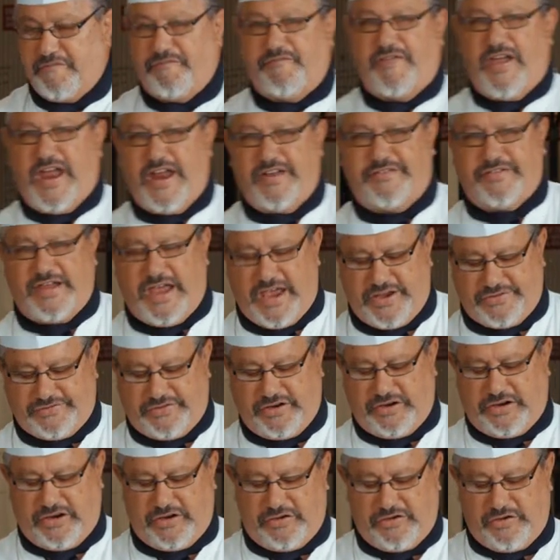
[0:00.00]

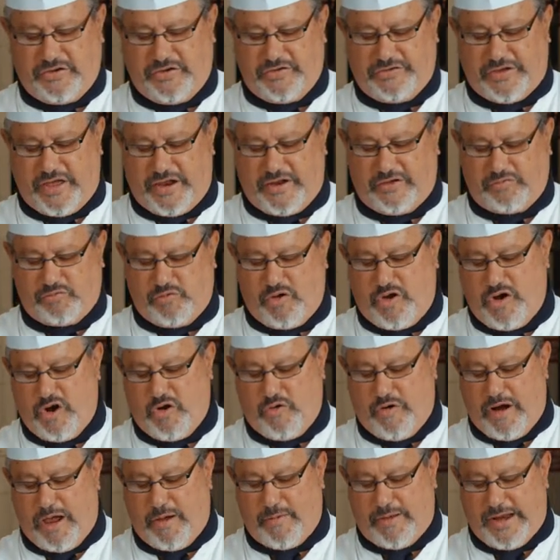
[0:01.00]
Fantastic. You'd use that as well
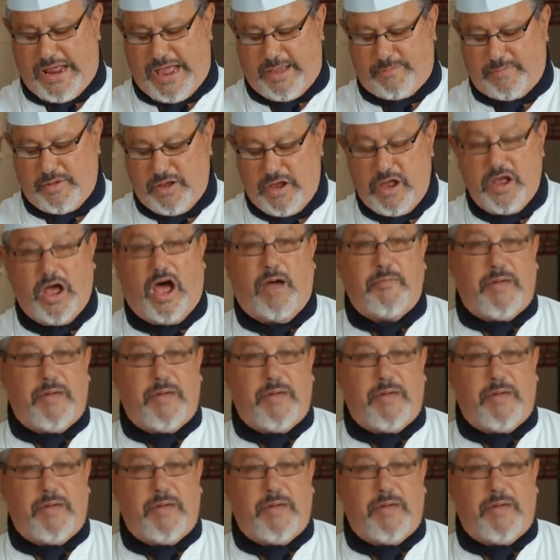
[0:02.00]
and grow it up.